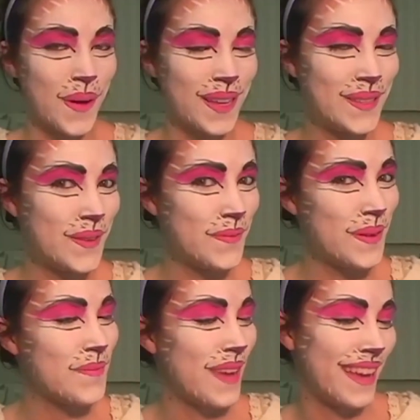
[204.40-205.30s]
line
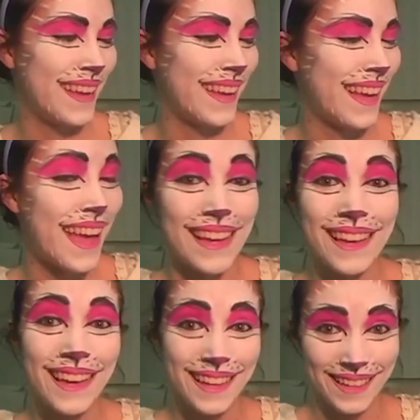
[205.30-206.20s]
down here,
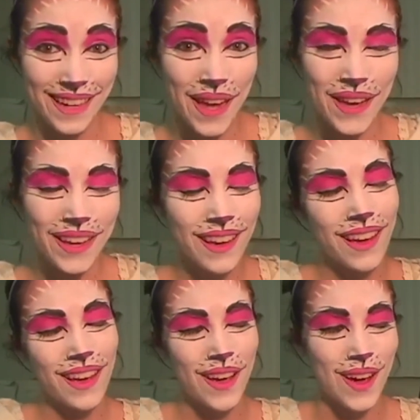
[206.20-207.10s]

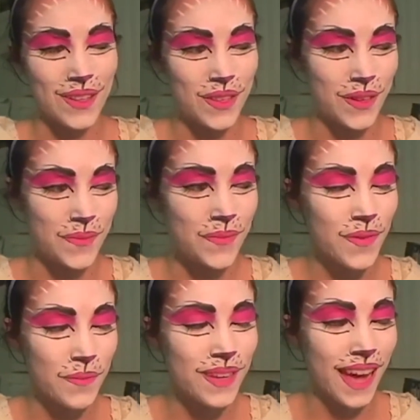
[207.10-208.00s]
the appearance of
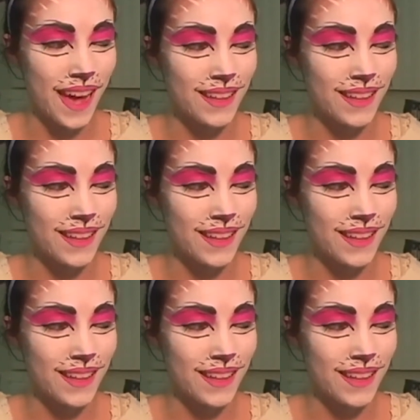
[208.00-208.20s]
that cat